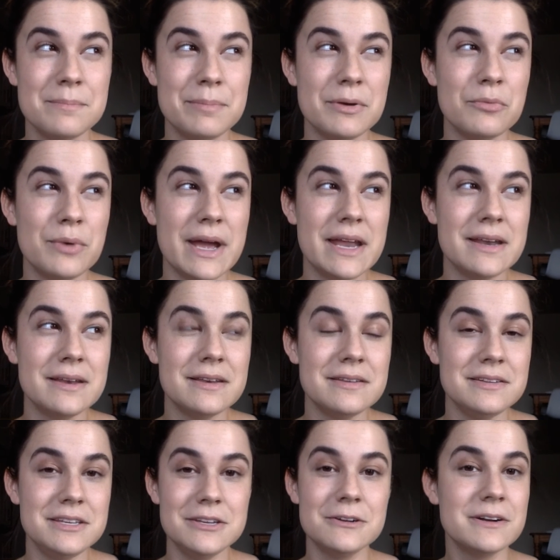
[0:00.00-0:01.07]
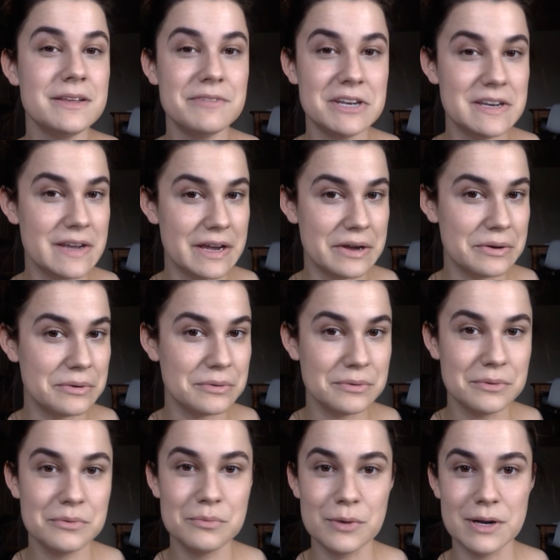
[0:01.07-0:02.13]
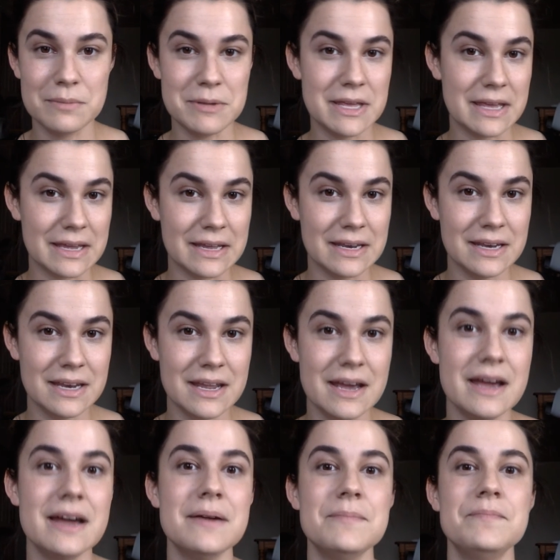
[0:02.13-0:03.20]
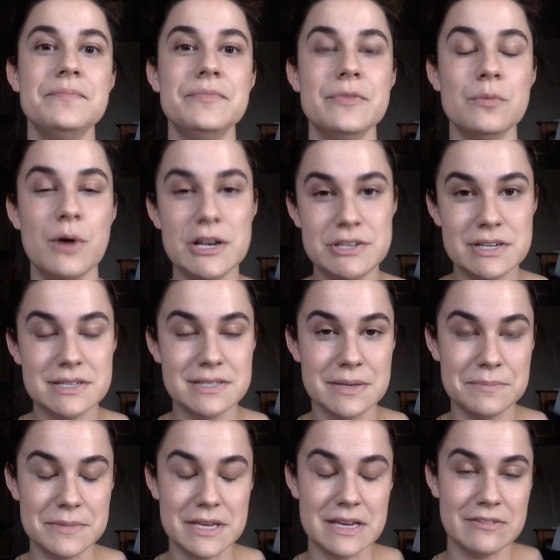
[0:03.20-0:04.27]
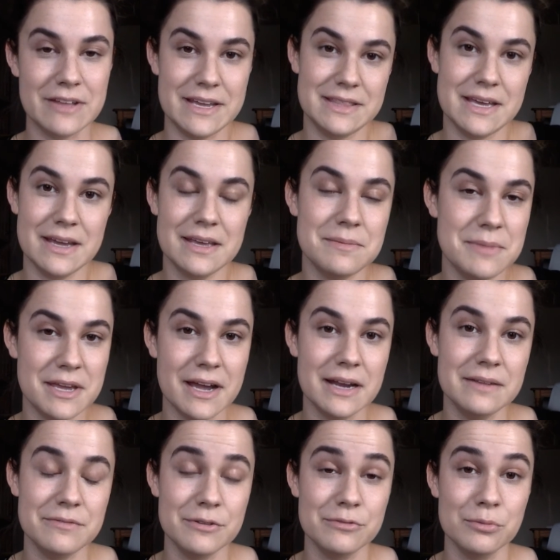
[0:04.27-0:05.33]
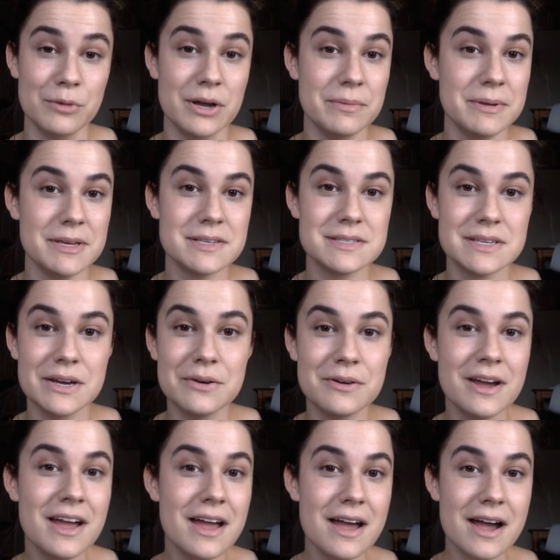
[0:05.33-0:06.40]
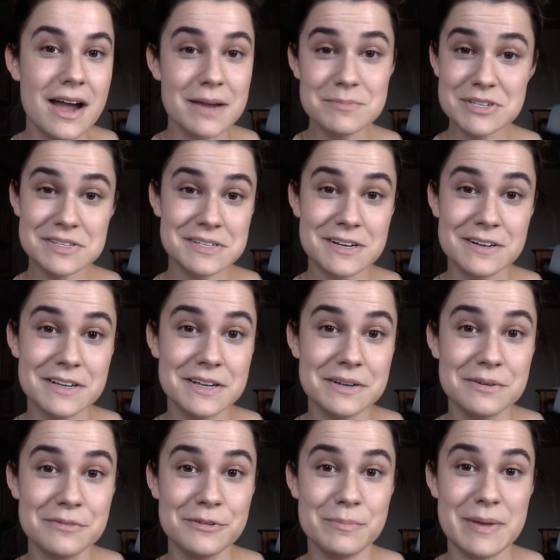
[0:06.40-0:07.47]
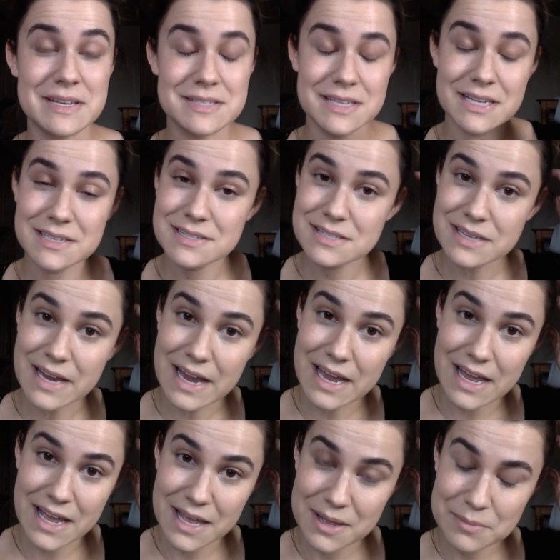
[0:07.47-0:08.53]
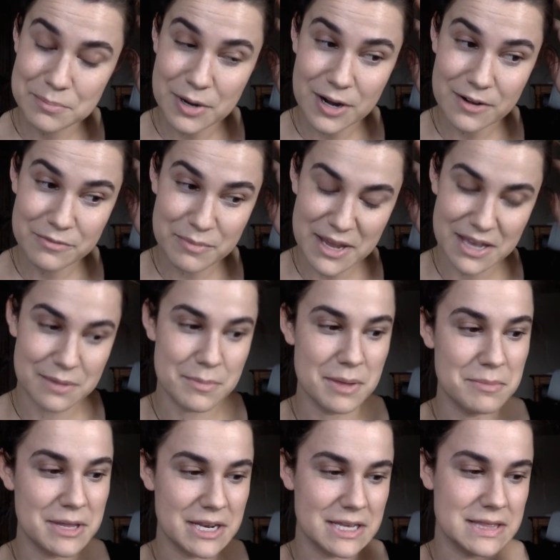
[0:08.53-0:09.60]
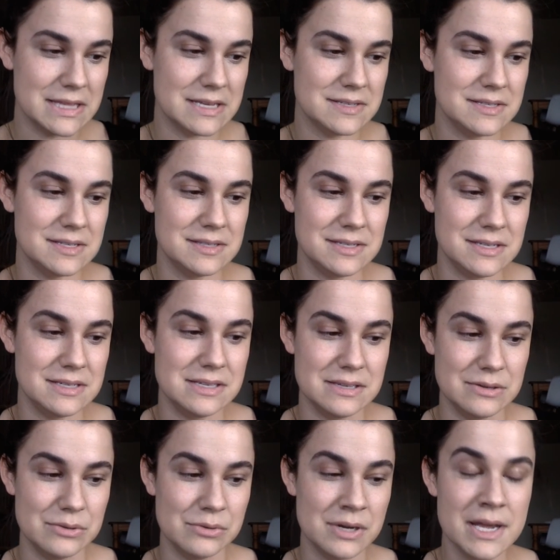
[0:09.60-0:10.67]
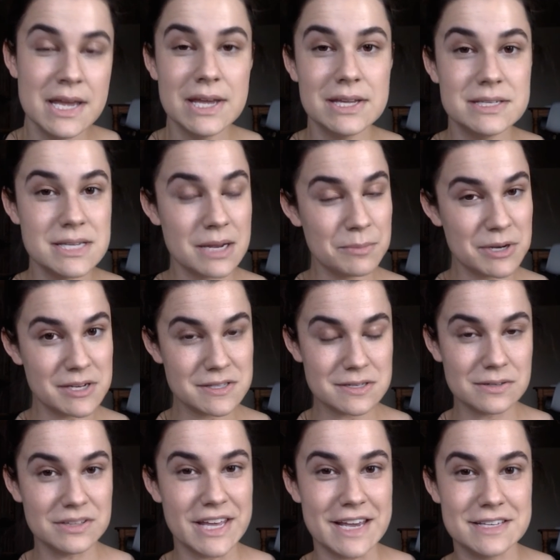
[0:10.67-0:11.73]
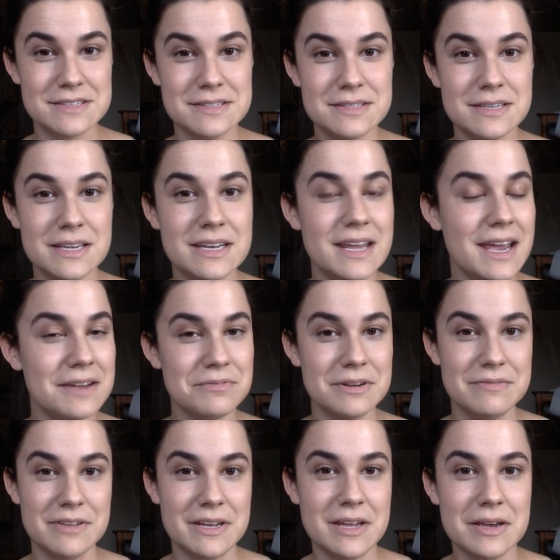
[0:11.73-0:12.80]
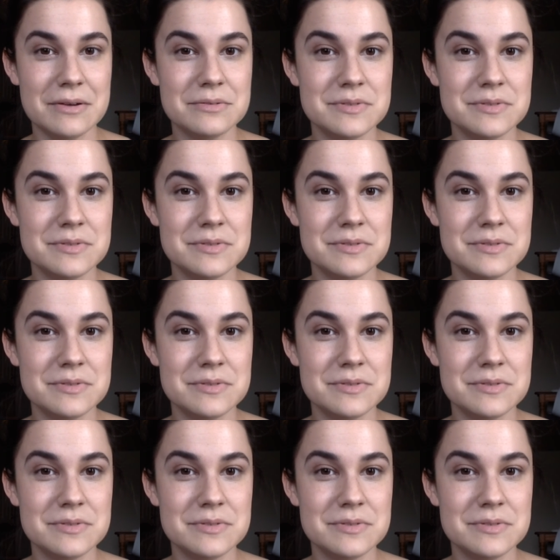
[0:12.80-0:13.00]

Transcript: But when you don't even know where to begin, watching something like that can be kind of overwhelming. So I'm just here to go over basics. Part of my commitment in this is to do 10 minutes or less in every video.